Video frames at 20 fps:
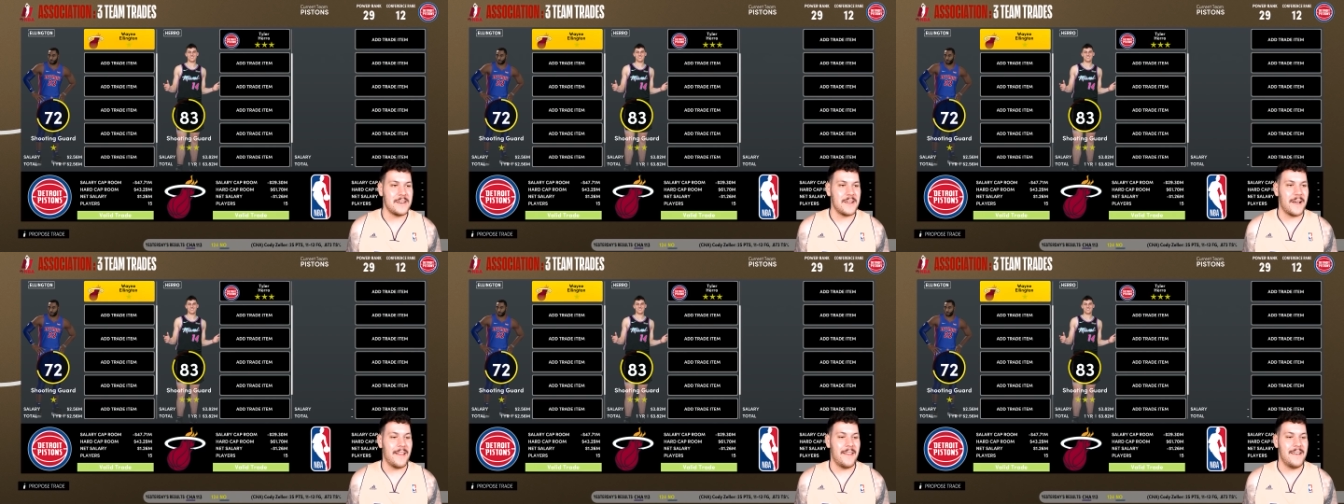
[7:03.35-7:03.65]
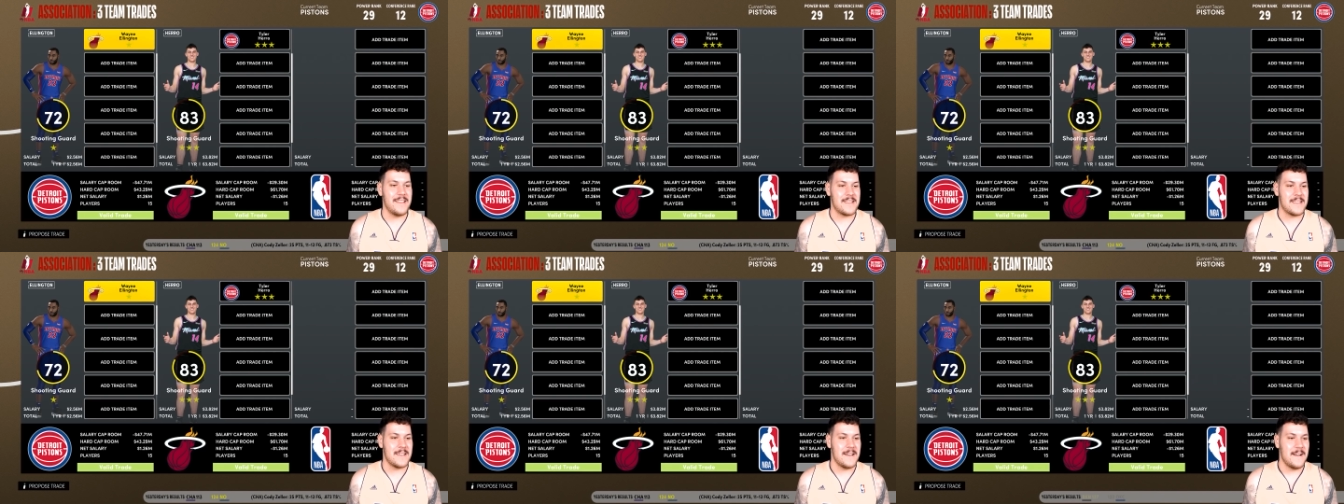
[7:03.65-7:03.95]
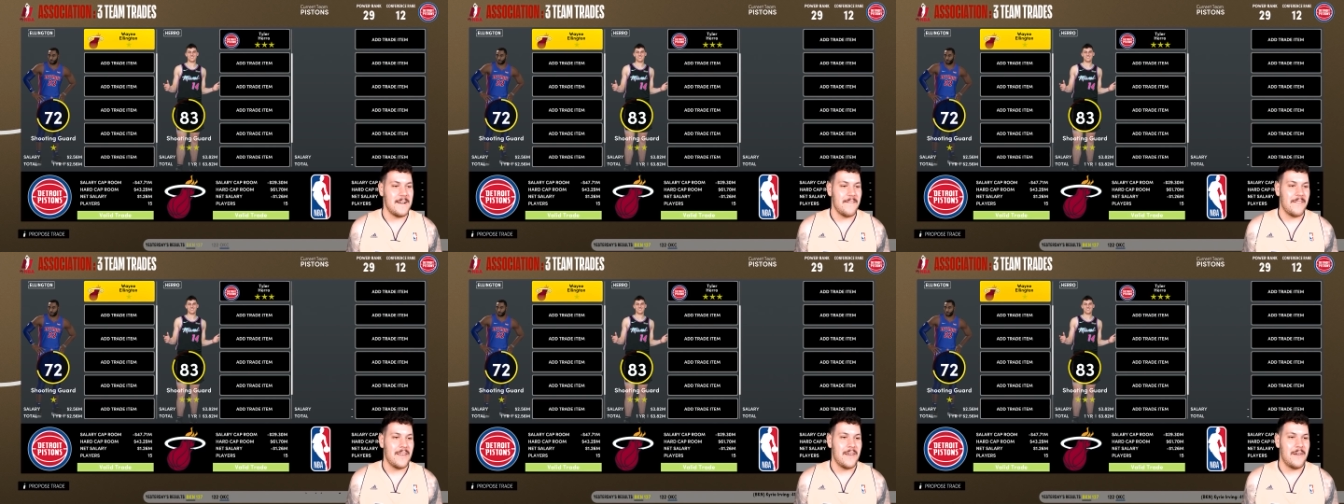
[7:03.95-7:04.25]

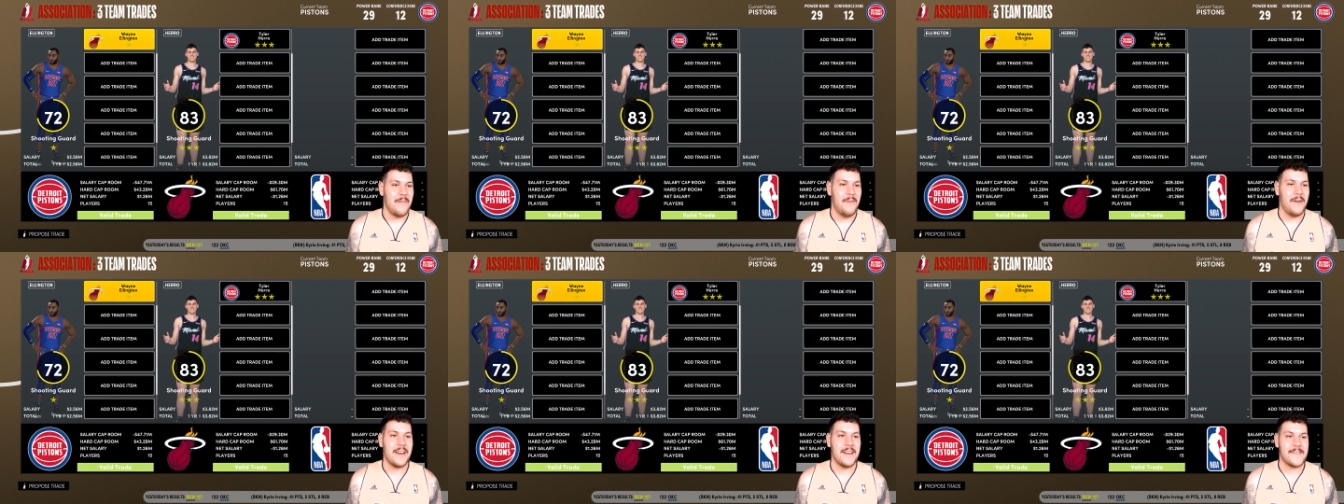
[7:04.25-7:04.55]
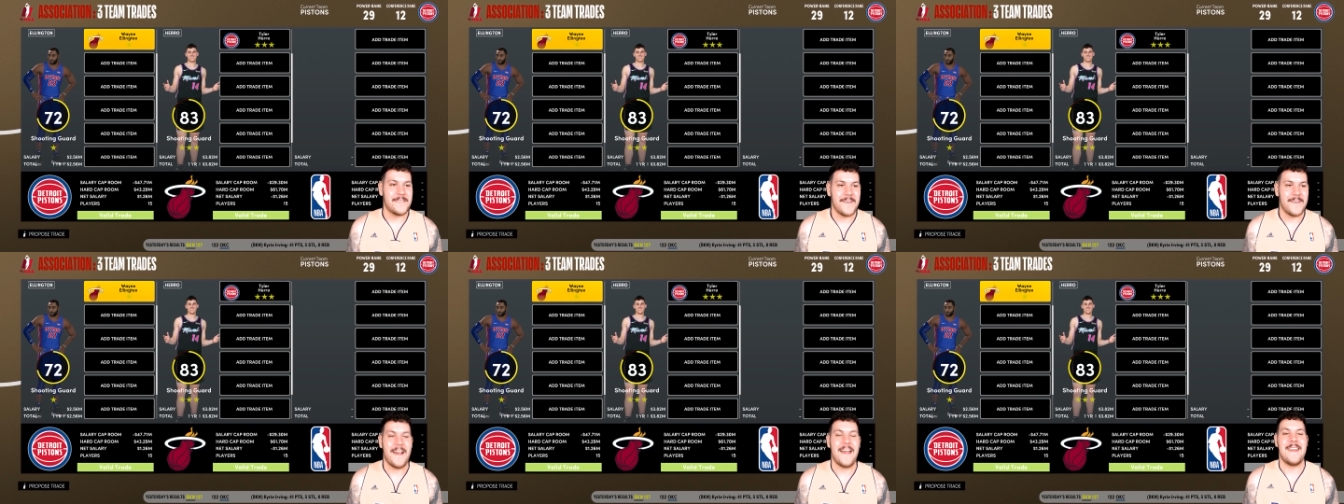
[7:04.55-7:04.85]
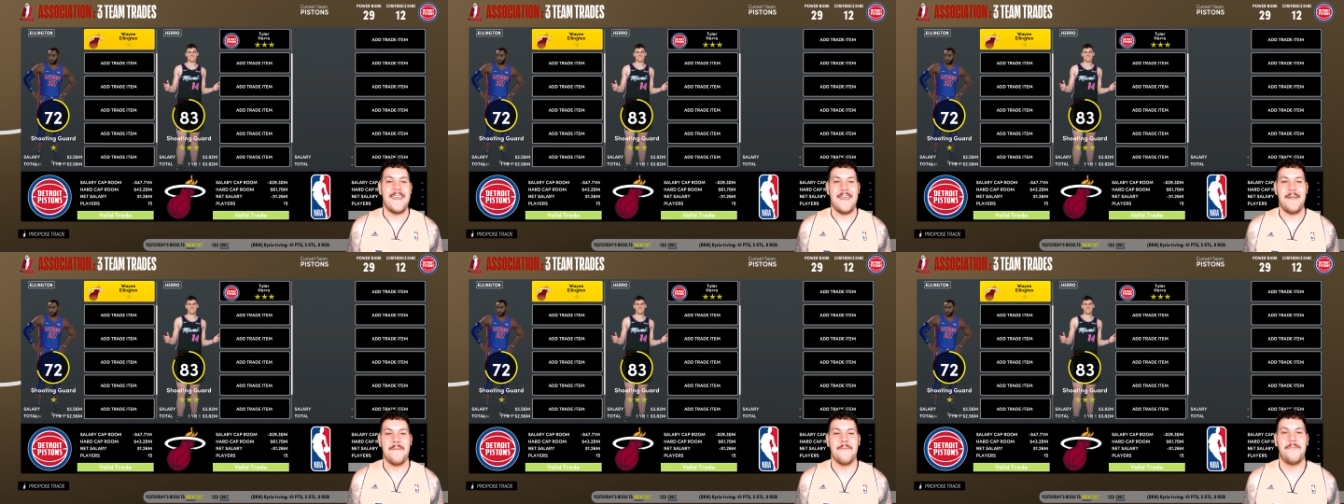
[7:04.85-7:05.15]
We're going to
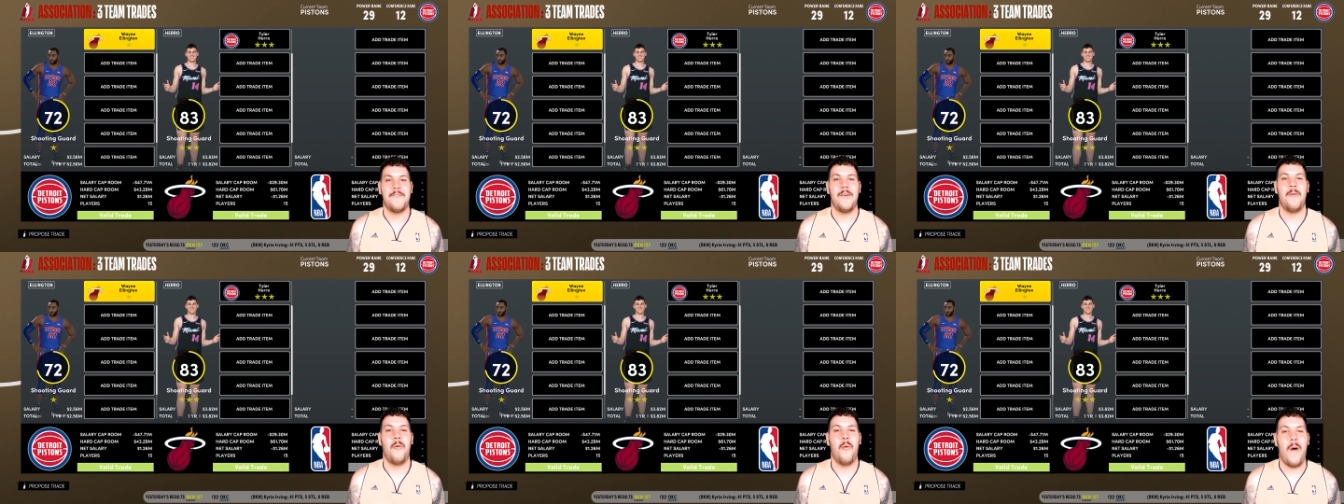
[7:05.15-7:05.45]
trade him for